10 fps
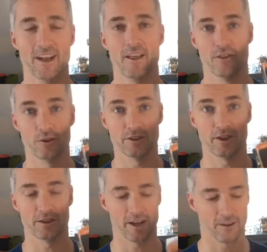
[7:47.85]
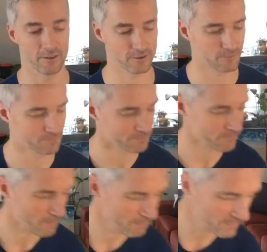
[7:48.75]
1,300 calories.
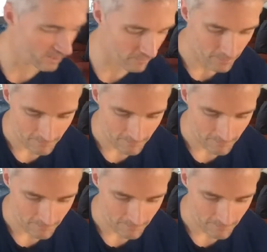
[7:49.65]
Now,